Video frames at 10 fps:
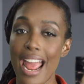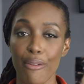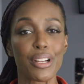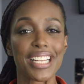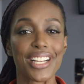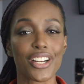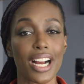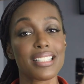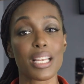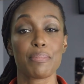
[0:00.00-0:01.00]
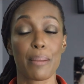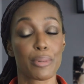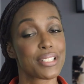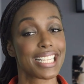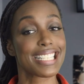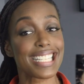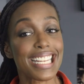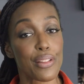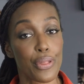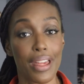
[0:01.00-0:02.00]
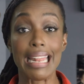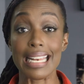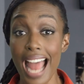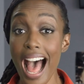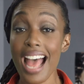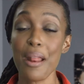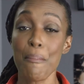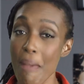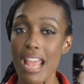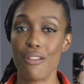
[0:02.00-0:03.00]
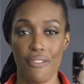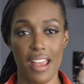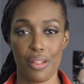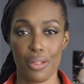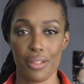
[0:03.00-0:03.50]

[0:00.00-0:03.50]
every year on September 16th, not May 5th.